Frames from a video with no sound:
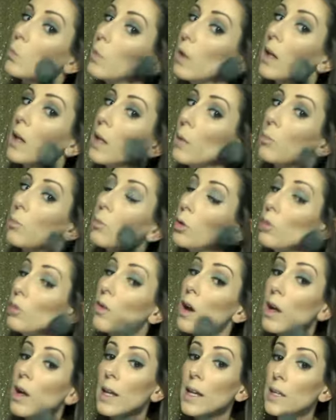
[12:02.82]
and move
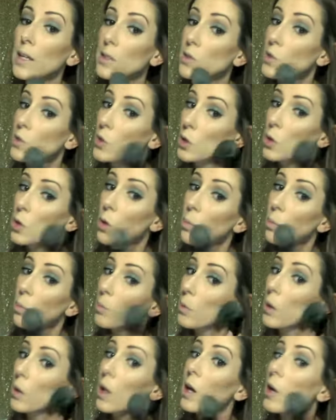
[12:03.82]
on into
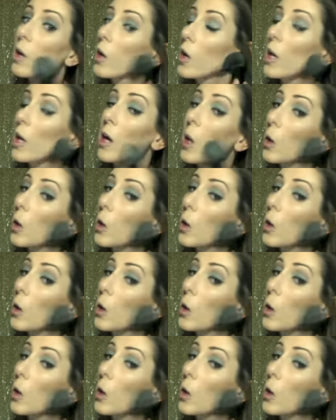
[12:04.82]
applying our